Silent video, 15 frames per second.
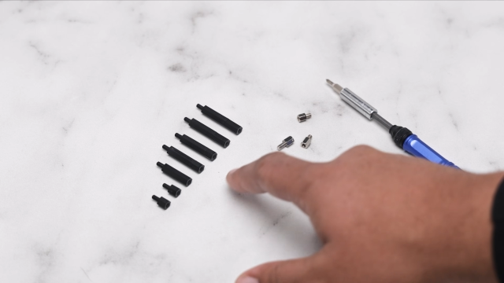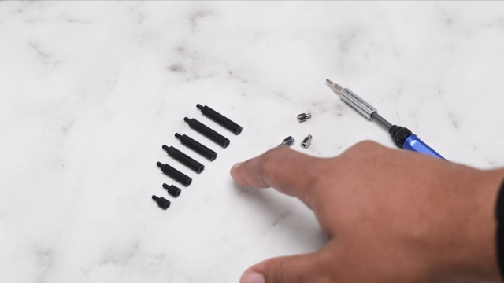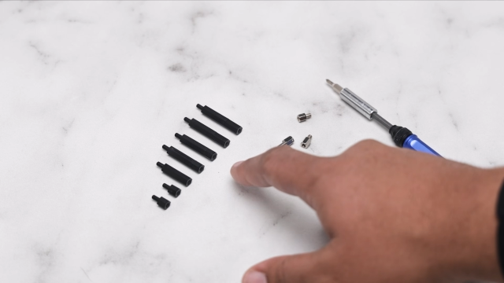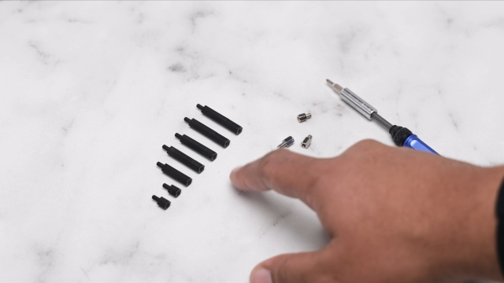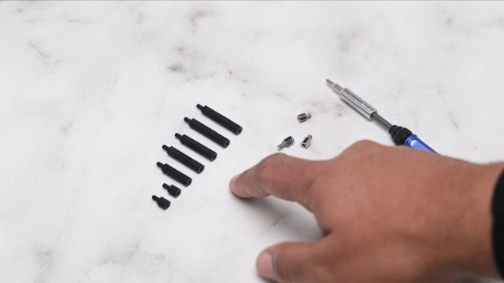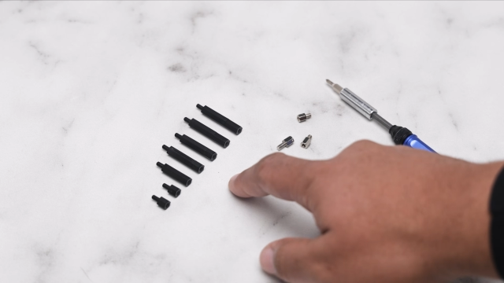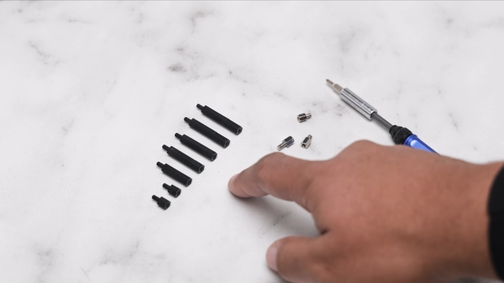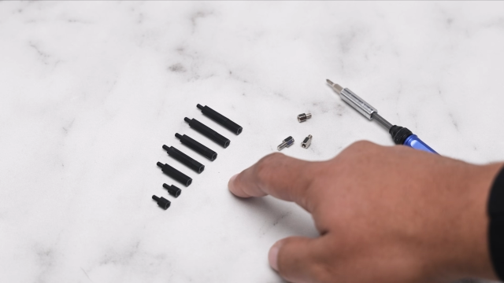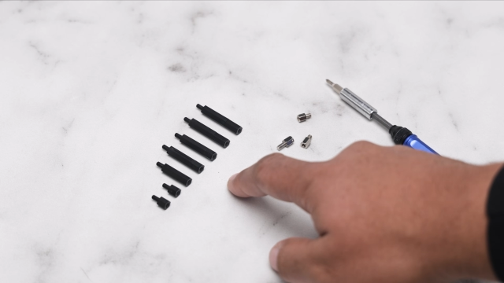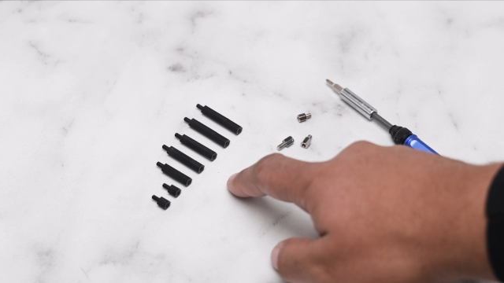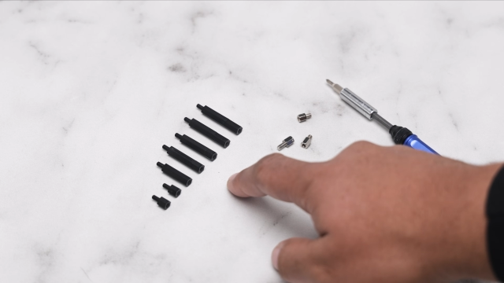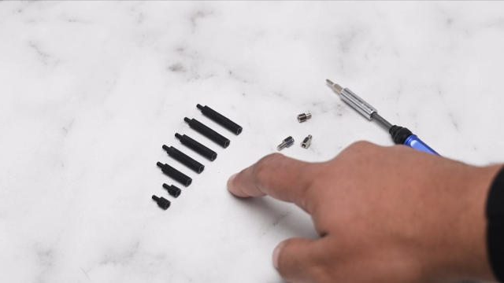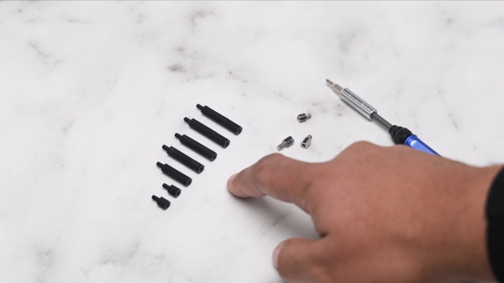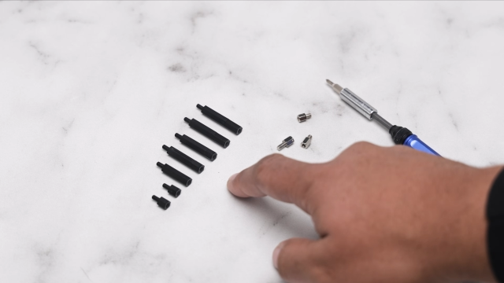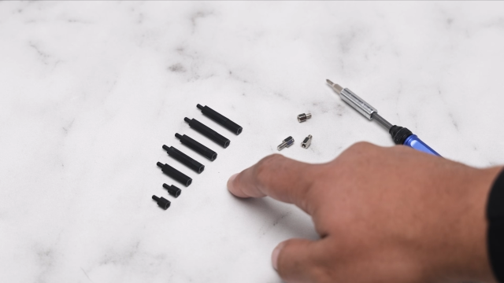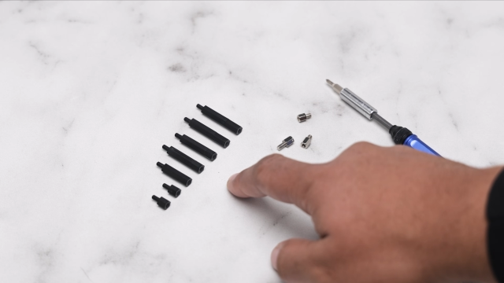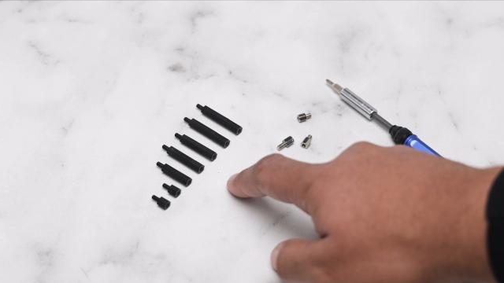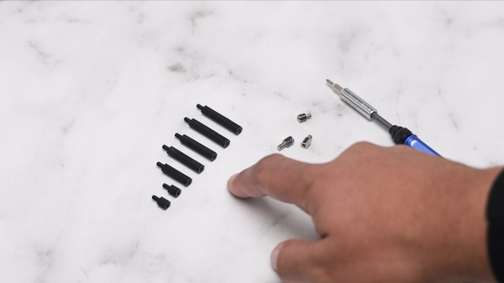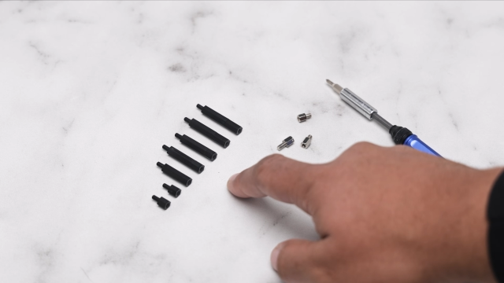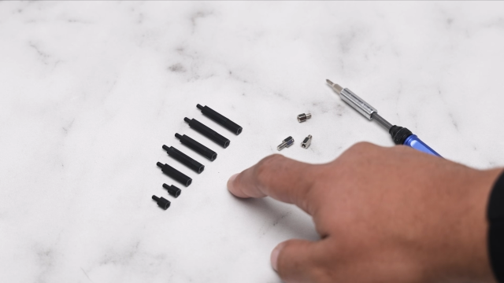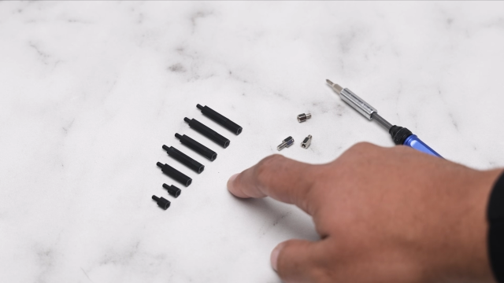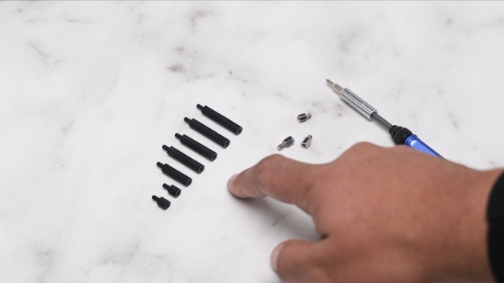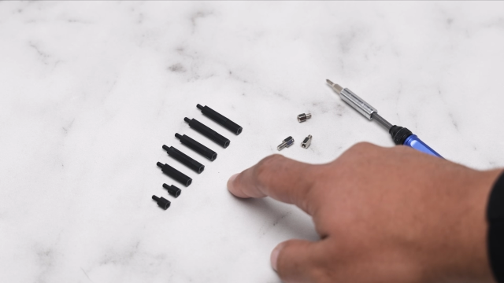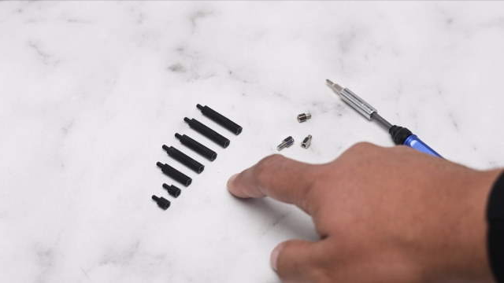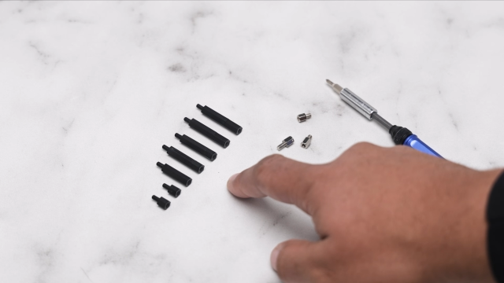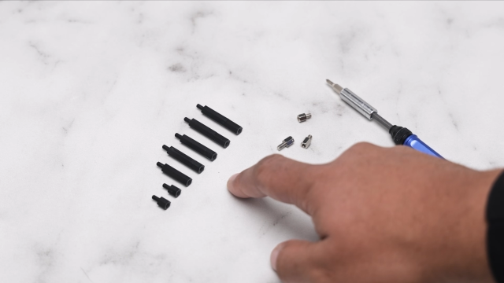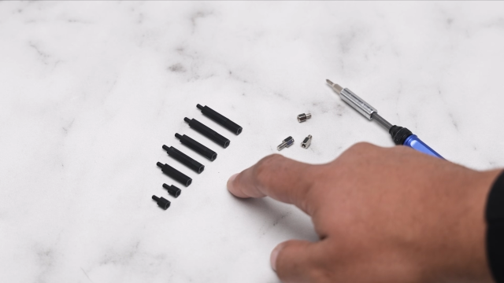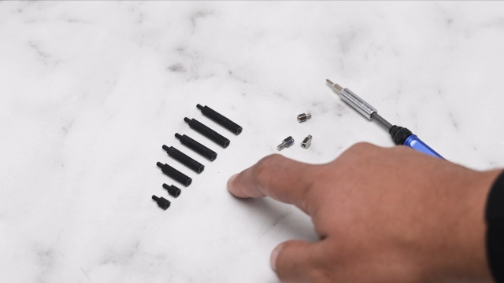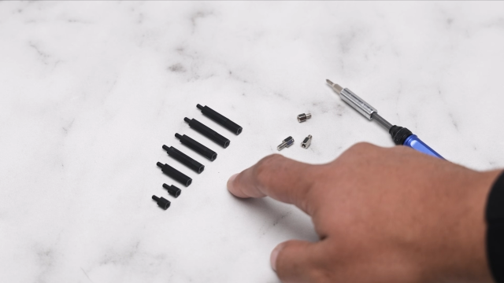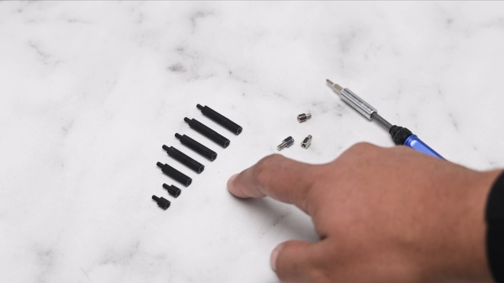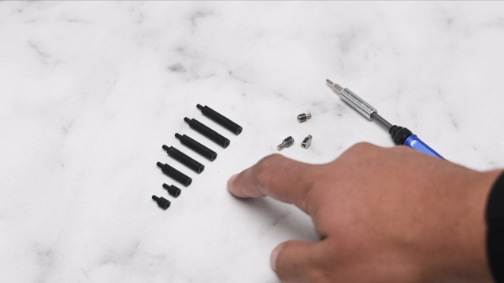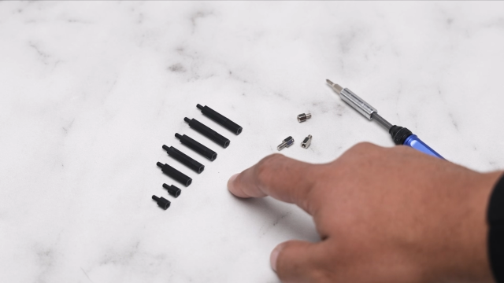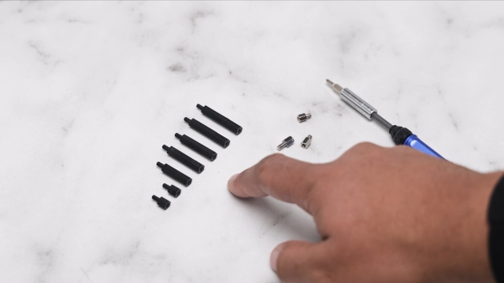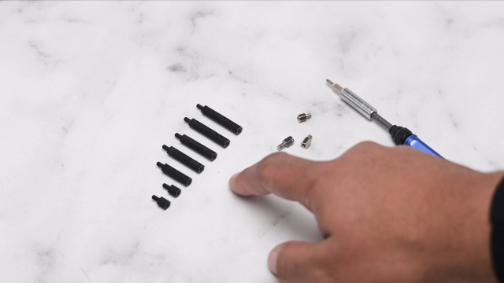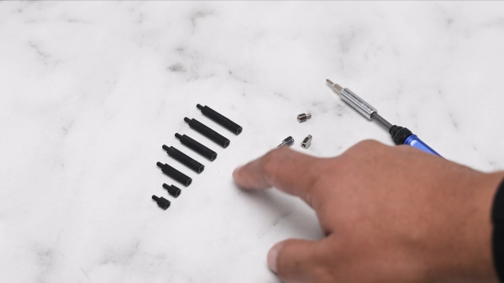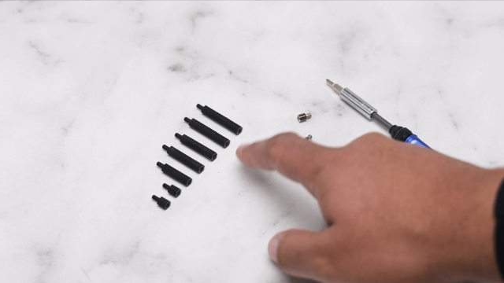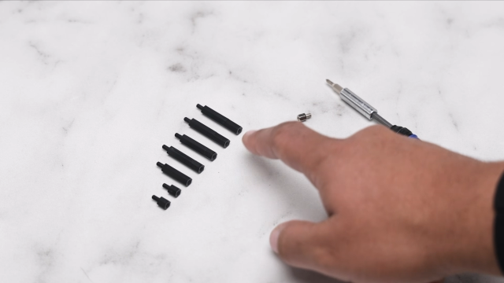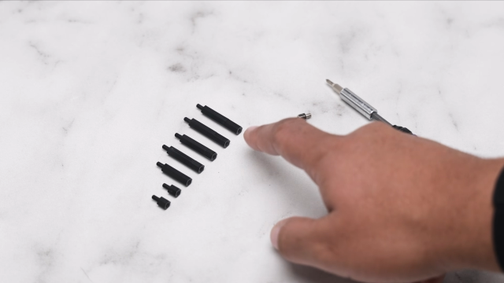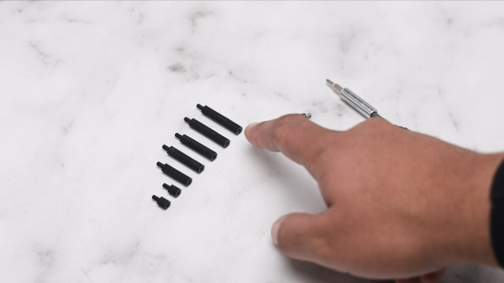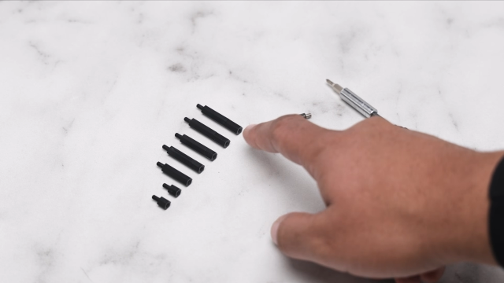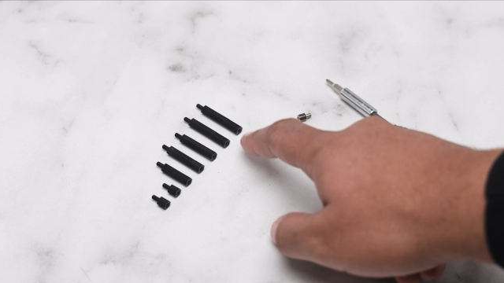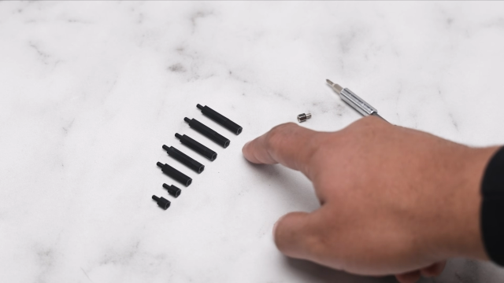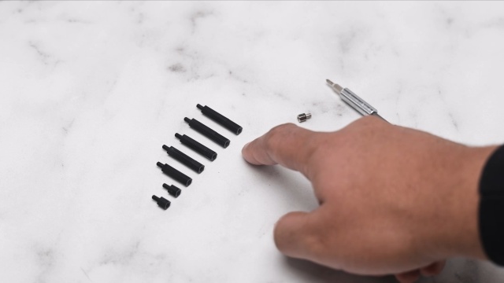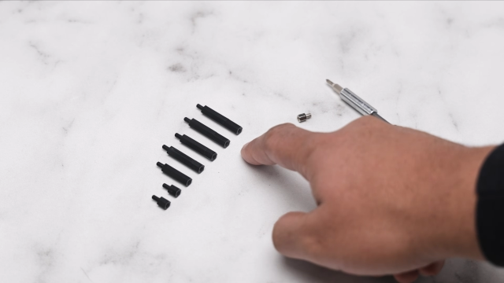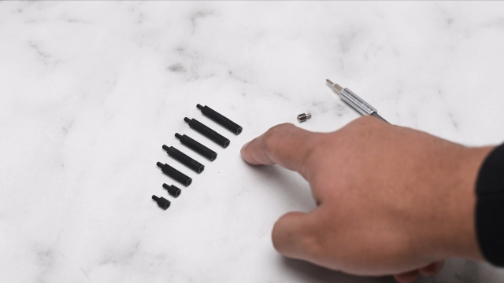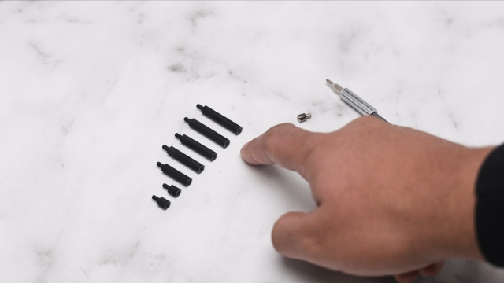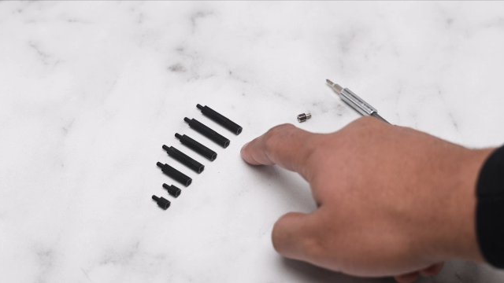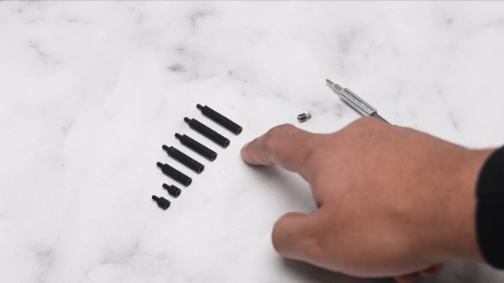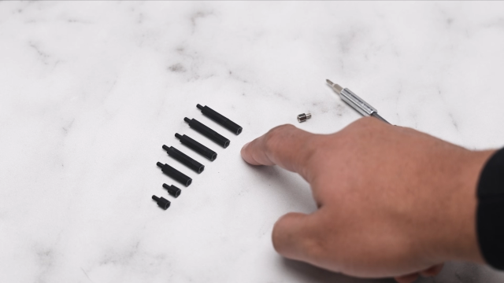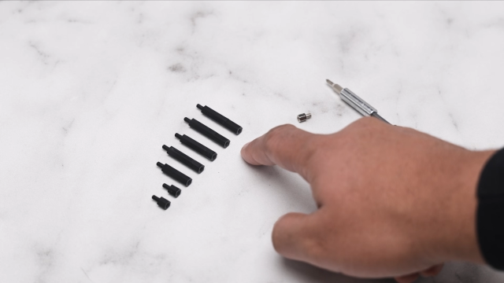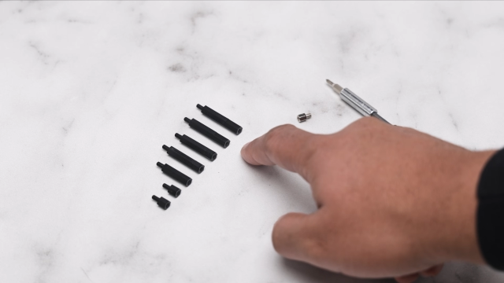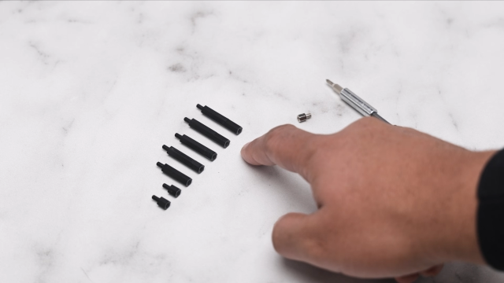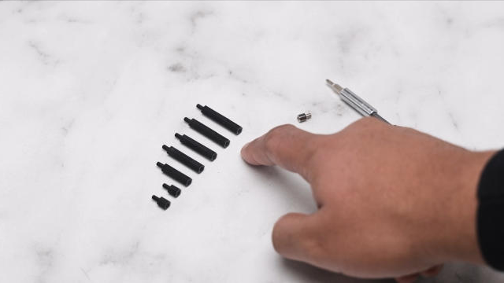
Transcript: (no speaker visible)